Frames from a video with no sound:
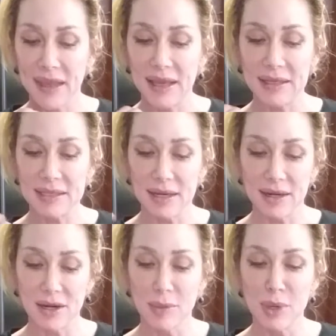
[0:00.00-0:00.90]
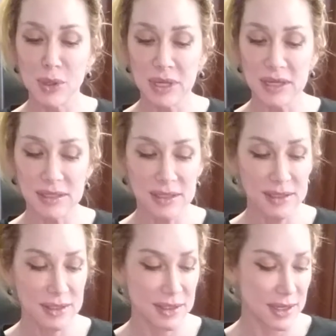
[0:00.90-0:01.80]
it's a
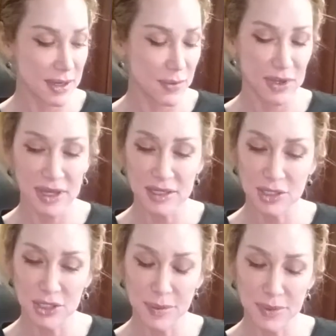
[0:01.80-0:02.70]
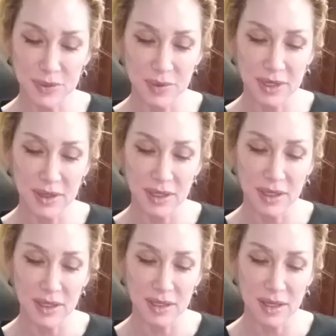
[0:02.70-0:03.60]
harmonious relationship between
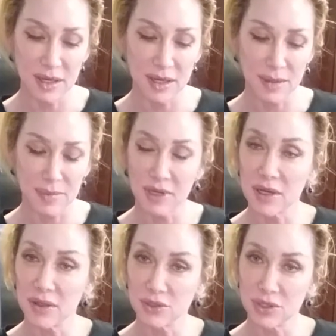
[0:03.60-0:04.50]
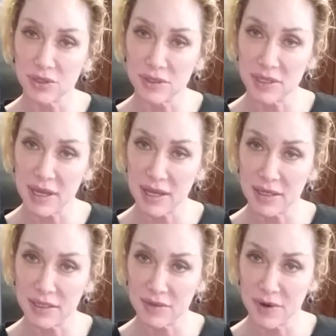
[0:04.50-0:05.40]
the cultures,
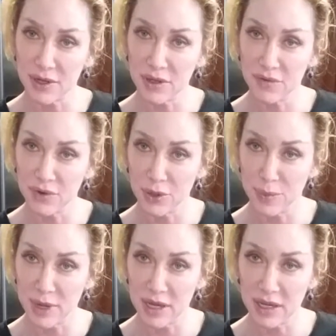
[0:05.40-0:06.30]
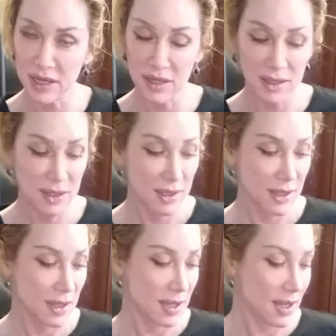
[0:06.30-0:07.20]
and it's very good for your body.
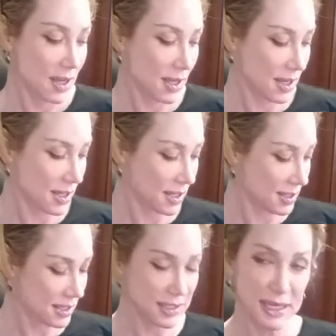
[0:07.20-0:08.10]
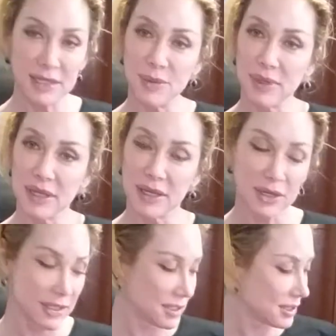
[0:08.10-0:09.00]
And it tastes really
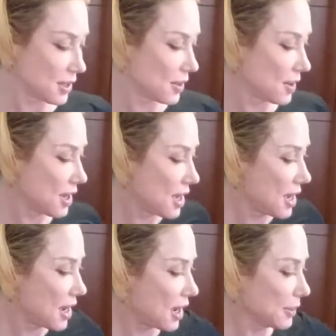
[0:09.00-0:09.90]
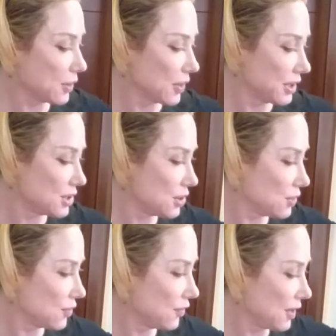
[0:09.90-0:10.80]
good. So I'm going
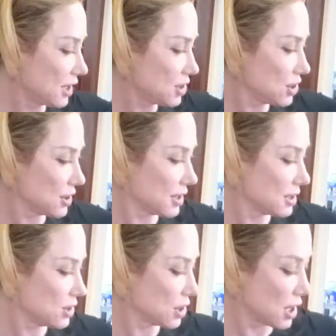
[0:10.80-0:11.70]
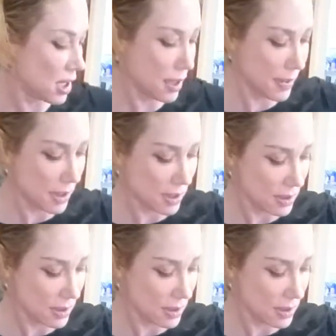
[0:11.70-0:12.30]
to finish this job